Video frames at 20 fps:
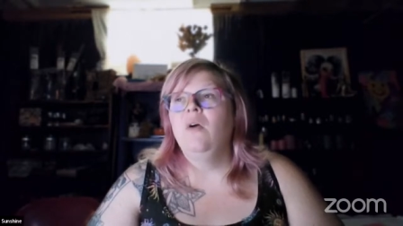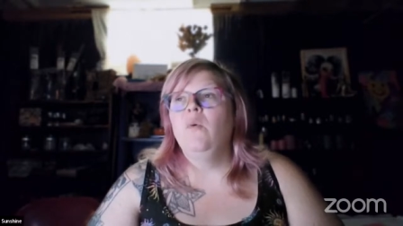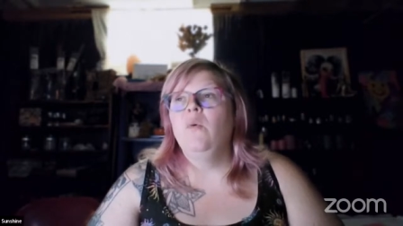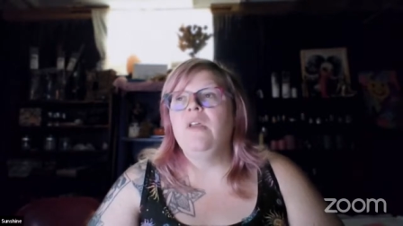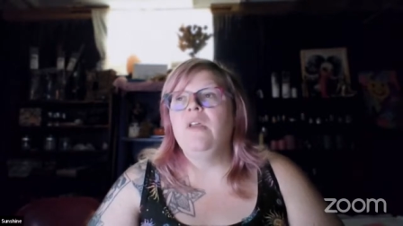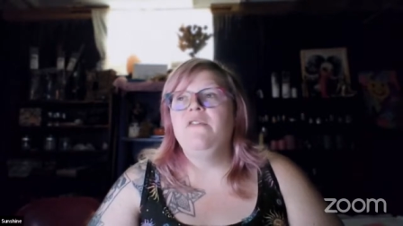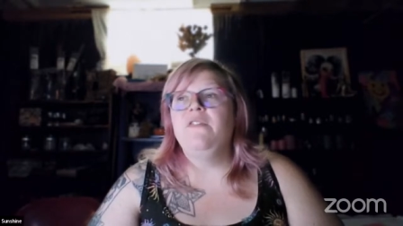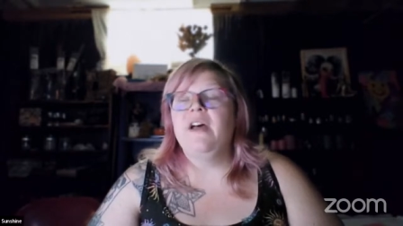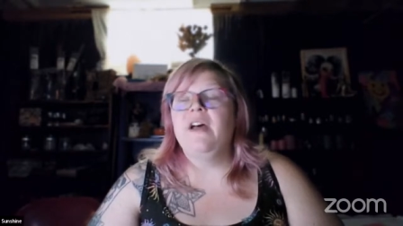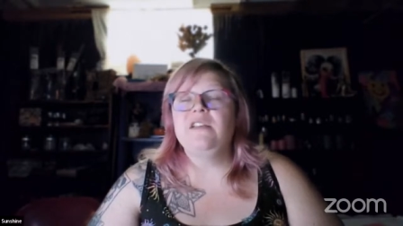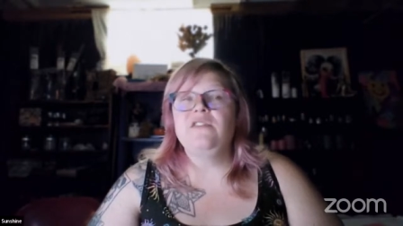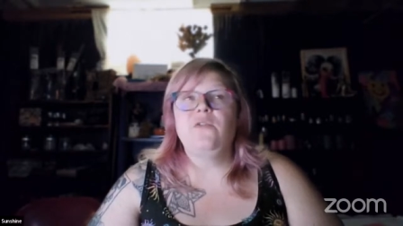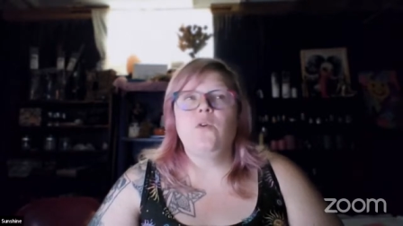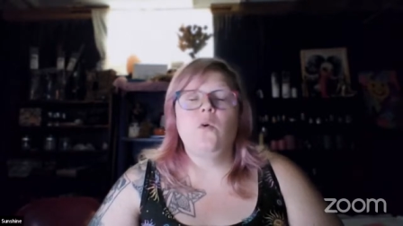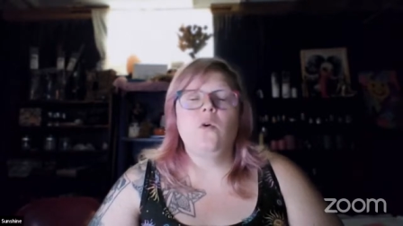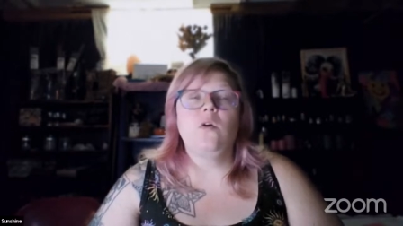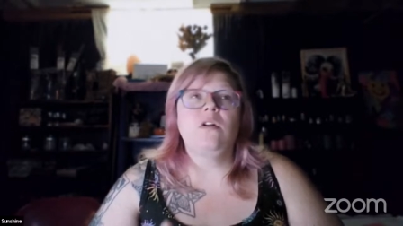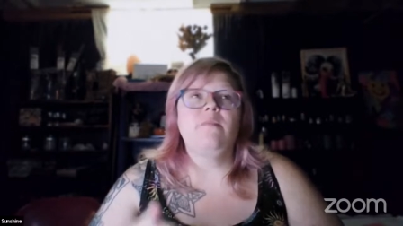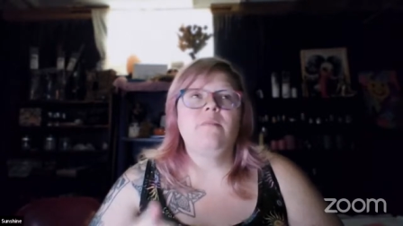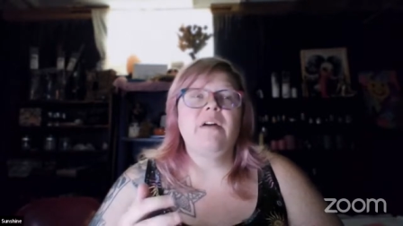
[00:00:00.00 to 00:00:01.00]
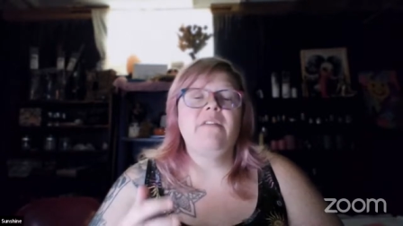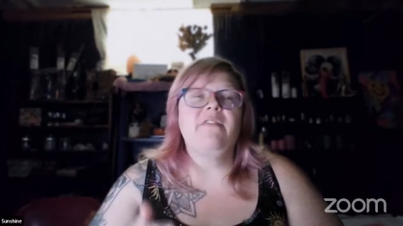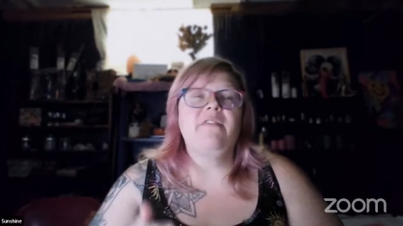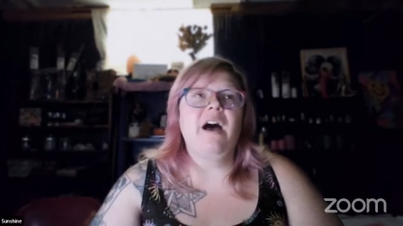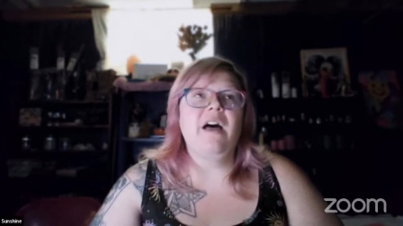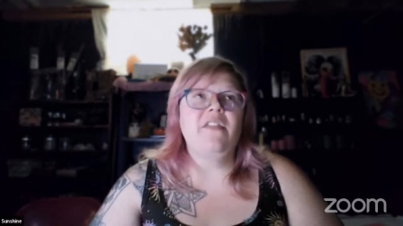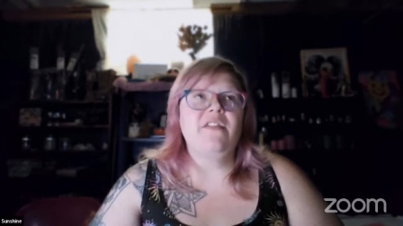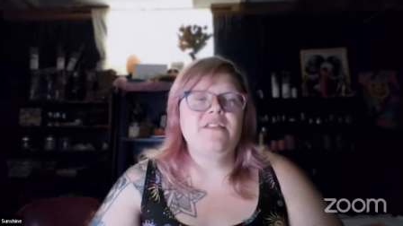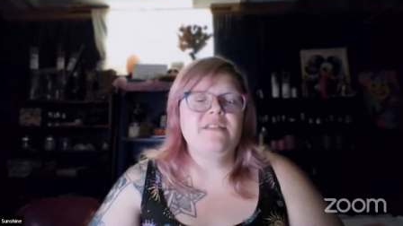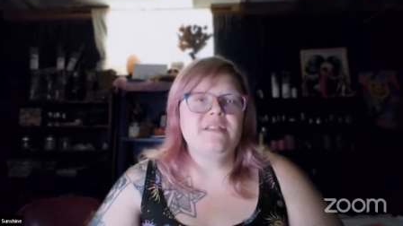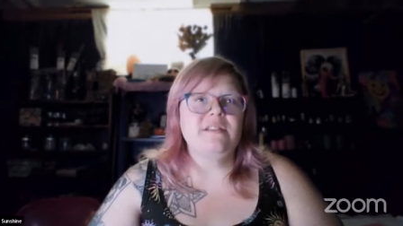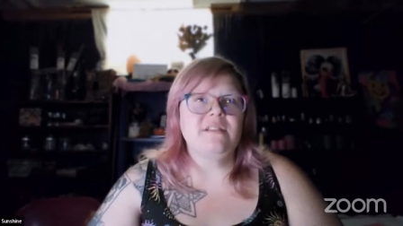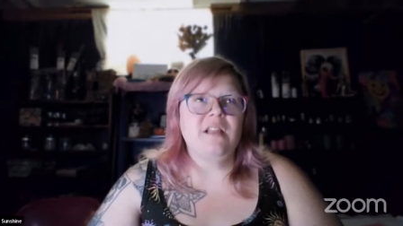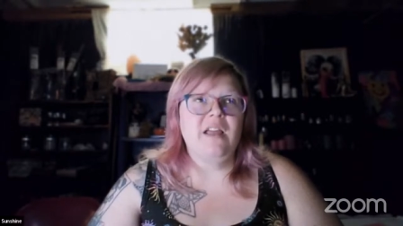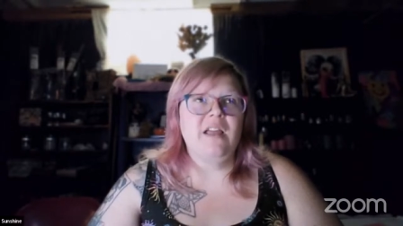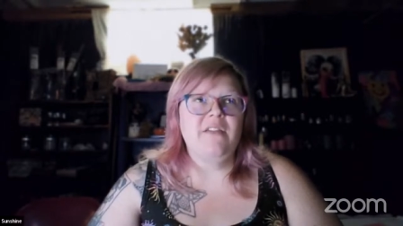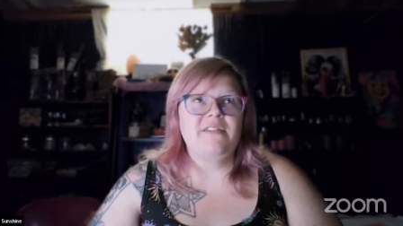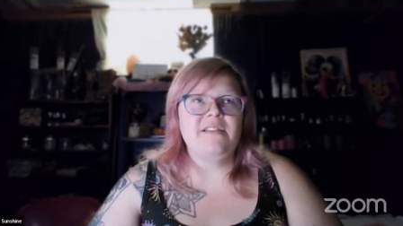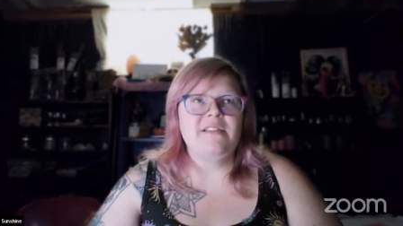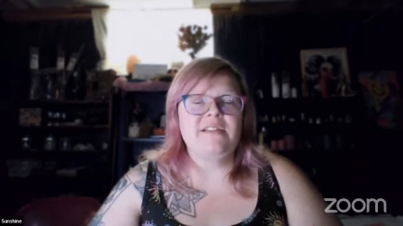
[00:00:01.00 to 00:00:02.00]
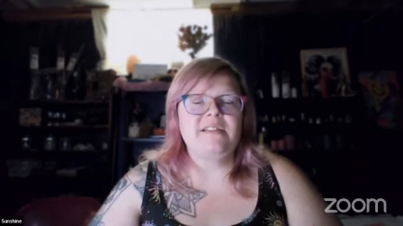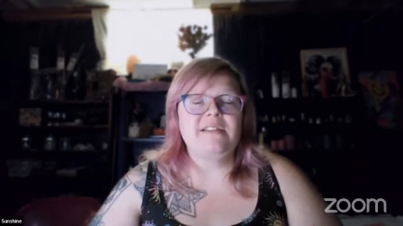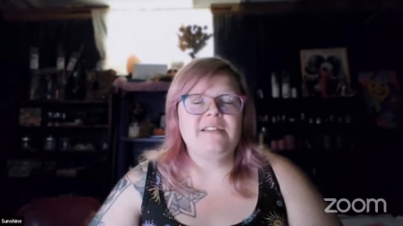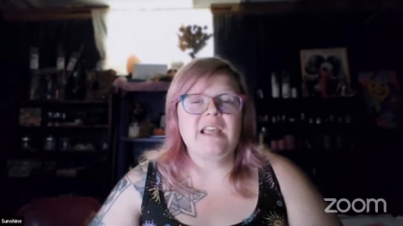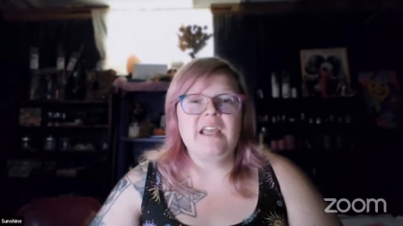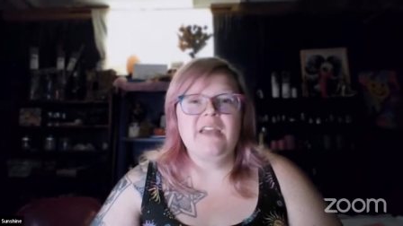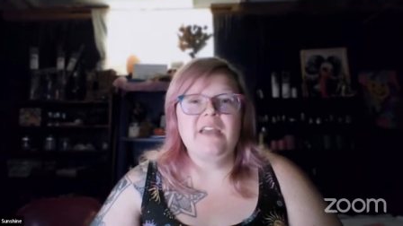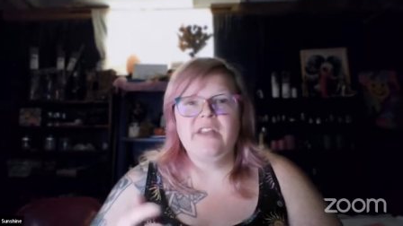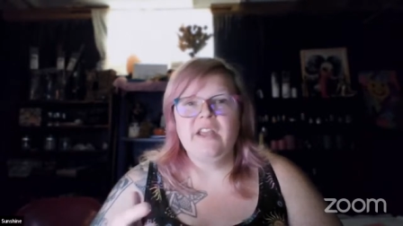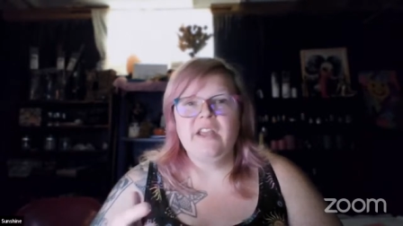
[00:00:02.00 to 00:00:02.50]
We fast forward, my father's life is saved.